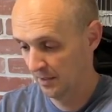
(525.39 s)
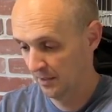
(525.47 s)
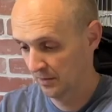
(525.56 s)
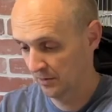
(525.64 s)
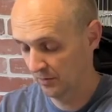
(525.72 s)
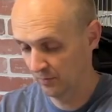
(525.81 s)

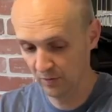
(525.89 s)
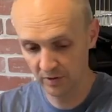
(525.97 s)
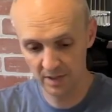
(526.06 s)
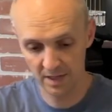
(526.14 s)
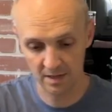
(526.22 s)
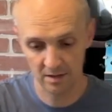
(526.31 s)
So I'll put
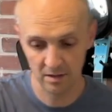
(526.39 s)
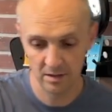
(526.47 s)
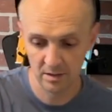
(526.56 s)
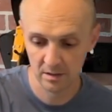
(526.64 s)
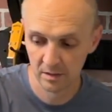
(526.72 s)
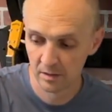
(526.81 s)
that
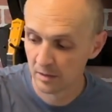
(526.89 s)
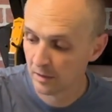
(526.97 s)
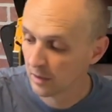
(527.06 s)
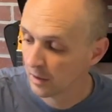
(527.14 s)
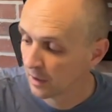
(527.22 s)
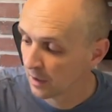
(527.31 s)
on
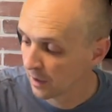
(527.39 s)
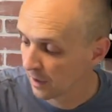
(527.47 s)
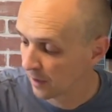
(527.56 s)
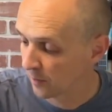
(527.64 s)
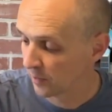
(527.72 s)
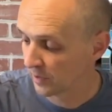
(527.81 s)

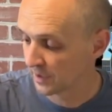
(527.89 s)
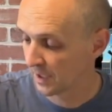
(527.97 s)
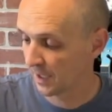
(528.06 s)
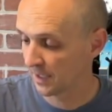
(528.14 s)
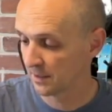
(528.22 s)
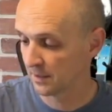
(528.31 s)
and we'll
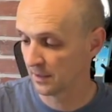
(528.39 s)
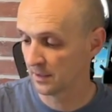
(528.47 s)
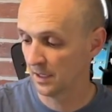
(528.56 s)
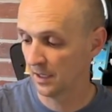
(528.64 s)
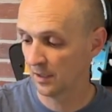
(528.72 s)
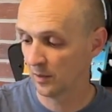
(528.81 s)
attach the
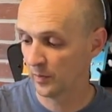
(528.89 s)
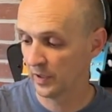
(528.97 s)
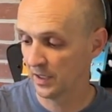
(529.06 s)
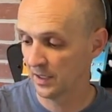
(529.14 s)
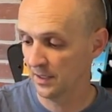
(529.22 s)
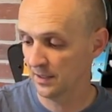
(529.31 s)

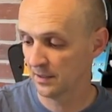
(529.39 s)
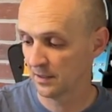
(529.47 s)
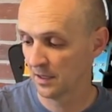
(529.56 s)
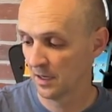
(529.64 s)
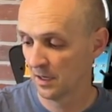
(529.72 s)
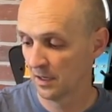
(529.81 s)
tailpiece
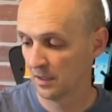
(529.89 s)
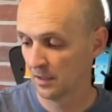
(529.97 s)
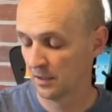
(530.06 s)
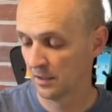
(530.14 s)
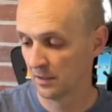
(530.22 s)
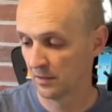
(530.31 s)

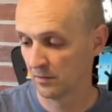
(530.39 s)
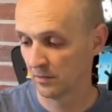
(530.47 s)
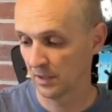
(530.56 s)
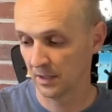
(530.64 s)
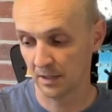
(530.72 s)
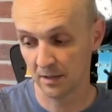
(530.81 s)

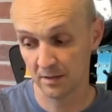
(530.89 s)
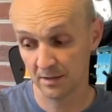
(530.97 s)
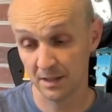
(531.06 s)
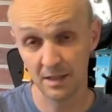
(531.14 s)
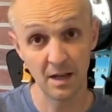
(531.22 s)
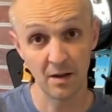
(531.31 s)
right there.
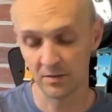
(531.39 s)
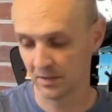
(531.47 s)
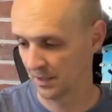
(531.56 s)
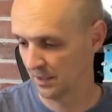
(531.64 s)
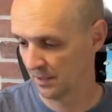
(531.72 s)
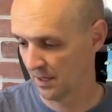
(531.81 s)
See how it's
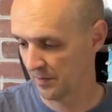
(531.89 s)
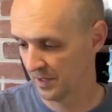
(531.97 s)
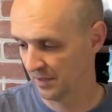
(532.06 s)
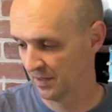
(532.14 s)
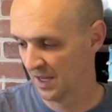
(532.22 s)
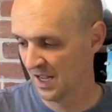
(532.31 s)
gonna,
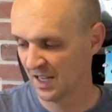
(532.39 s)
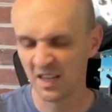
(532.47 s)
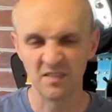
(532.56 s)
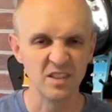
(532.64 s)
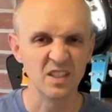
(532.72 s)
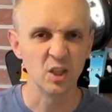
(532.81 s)

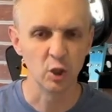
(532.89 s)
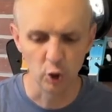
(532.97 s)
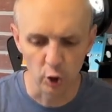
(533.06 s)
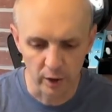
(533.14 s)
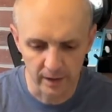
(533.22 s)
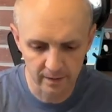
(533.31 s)
gives us a
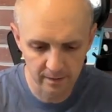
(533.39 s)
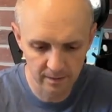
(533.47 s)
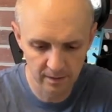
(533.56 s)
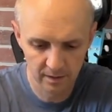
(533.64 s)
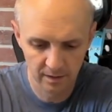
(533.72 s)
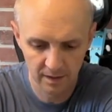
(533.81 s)
good
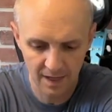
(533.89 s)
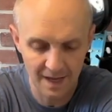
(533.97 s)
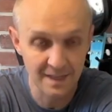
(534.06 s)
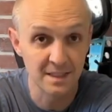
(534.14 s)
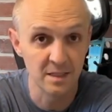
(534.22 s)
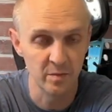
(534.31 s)

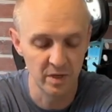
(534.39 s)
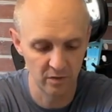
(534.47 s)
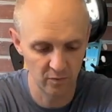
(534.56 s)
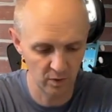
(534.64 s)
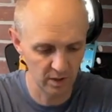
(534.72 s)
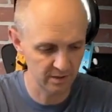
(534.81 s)
estimate
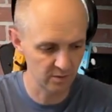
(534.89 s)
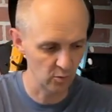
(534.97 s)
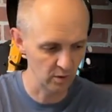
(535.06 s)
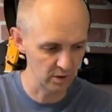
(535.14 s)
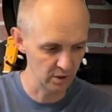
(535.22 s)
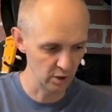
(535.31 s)
of where it's
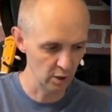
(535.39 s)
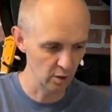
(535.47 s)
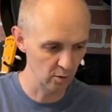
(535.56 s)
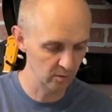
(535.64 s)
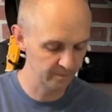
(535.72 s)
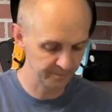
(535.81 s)
going to
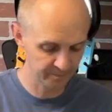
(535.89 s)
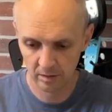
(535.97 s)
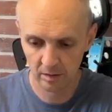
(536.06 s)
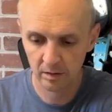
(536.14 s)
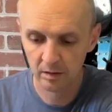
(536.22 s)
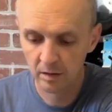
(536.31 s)
go.
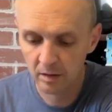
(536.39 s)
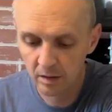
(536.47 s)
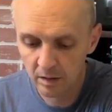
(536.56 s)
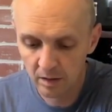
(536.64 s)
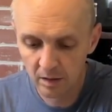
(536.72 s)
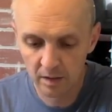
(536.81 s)

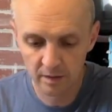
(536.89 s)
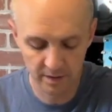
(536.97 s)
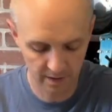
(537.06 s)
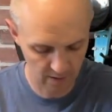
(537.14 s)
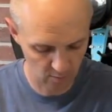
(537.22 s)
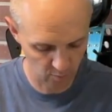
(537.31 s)

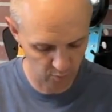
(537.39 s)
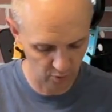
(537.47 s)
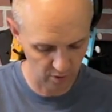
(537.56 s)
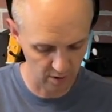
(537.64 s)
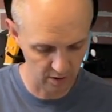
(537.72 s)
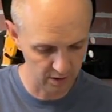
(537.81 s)
And I will put
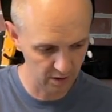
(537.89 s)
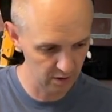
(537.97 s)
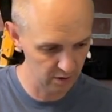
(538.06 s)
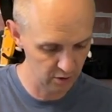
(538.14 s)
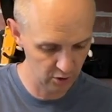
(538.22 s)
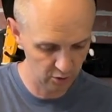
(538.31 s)
on
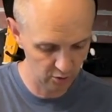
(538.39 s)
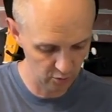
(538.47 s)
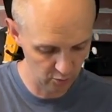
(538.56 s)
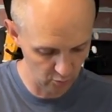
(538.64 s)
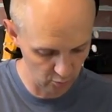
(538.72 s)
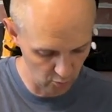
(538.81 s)

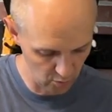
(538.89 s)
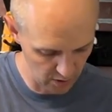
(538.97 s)
two